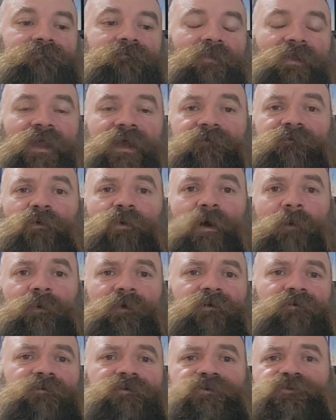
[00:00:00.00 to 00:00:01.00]
Heavy Weapon,
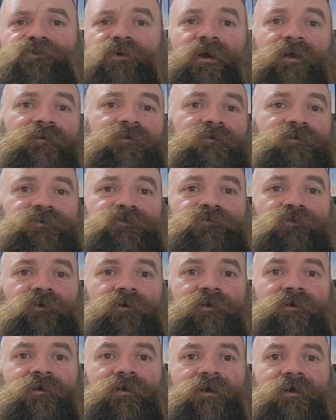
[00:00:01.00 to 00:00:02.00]
you're just trying to
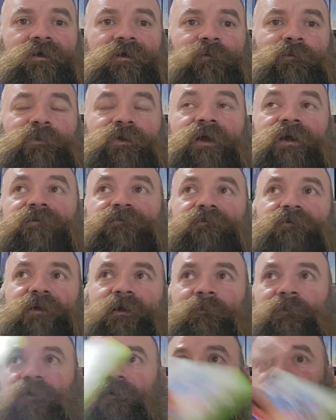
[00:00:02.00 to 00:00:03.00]
destroy planes that are
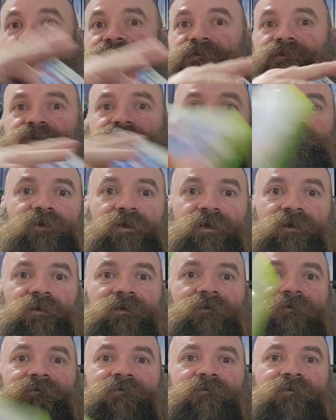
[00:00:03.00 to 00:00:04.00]
coming across the screen
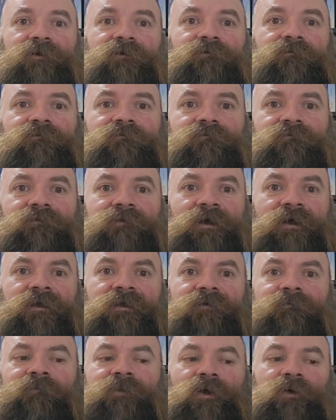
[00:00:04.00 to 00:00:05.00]
and, not
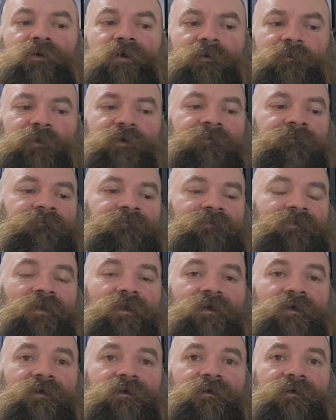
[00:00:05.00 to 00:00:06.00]
getting blown up.
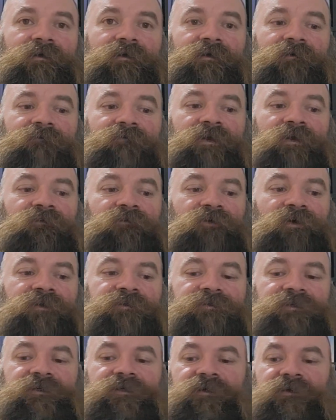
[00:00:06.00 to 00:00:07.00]
Feeding
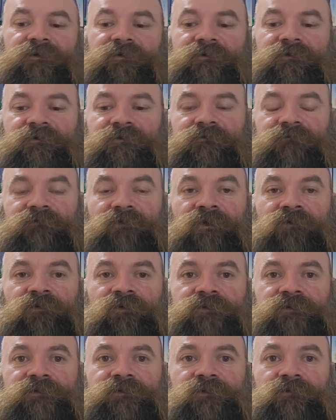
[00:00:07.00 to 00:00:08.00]
Frenzy
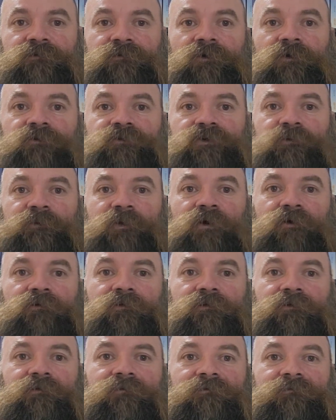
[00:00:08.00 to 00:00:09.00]
2, those are
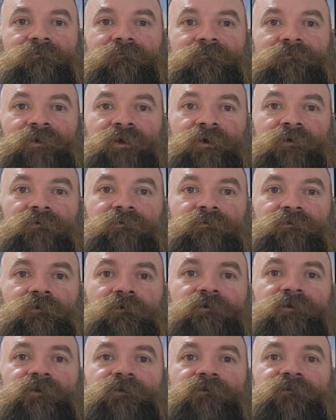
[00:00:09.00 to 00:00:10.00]
both, you're
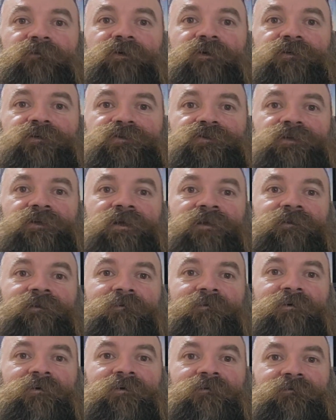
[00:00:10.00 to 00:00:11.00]
a little fish, eat
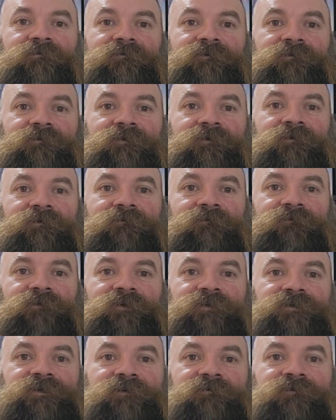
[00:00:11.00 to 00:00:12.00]
the
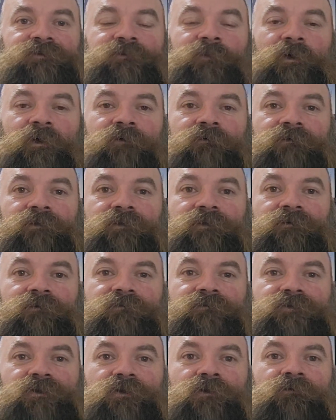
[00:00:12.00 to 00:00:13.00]
fish that are smaller than you
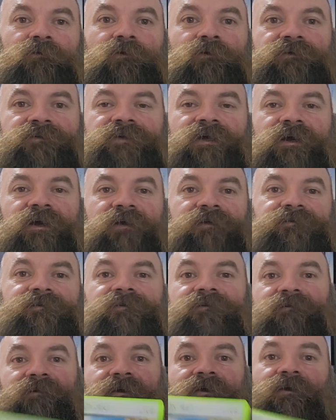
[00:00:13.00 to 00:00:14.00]
so you can grow in size,
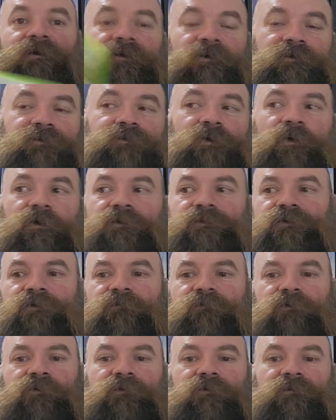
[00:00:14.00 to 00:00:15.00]
and so on and so
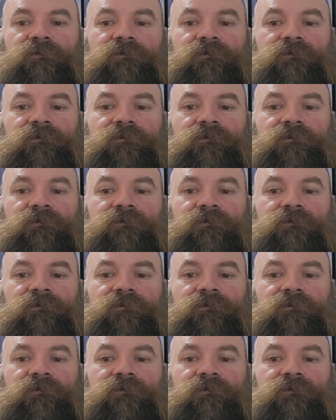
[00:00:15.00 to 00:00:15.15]
forth.